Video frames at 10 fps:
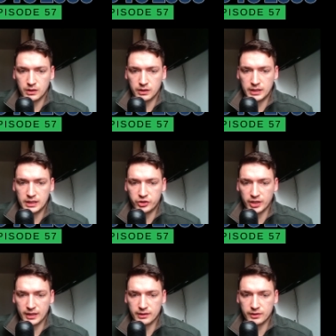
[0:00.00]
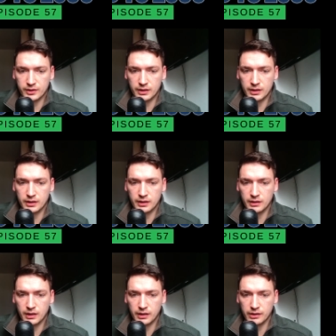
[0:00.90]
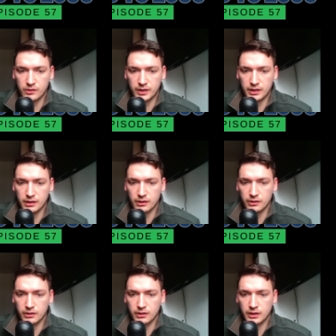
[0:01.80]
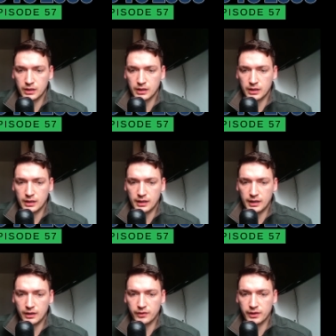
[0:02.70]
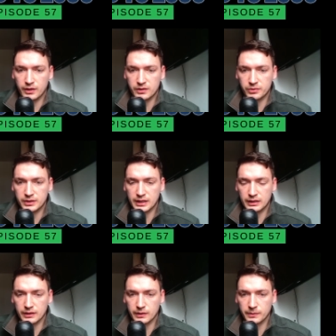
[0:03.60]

He checks. I go here. Everything is protected.